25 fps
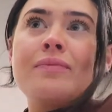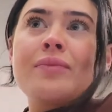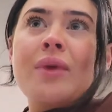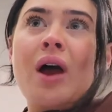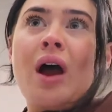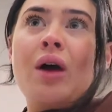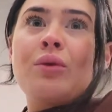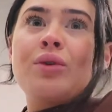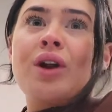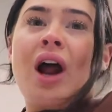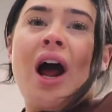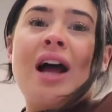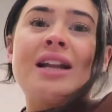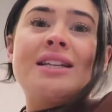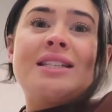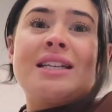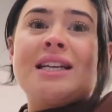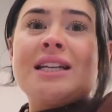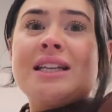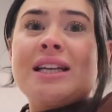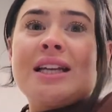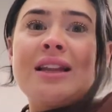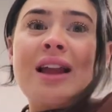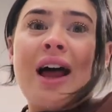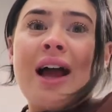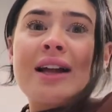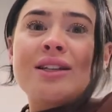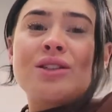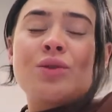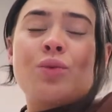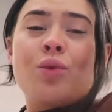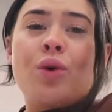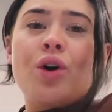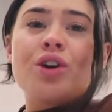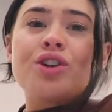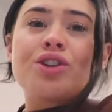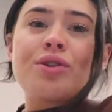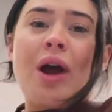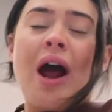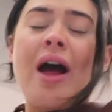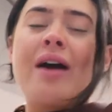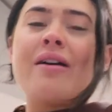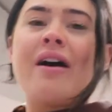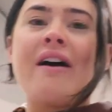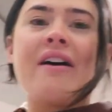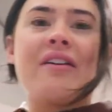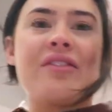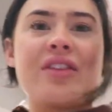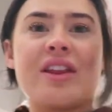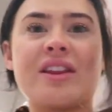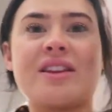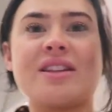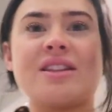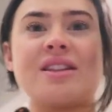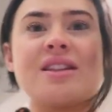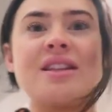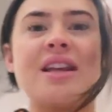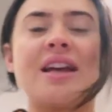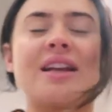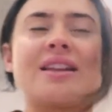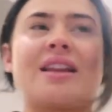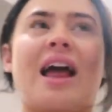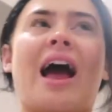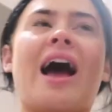I would ideally like to watch, I have like,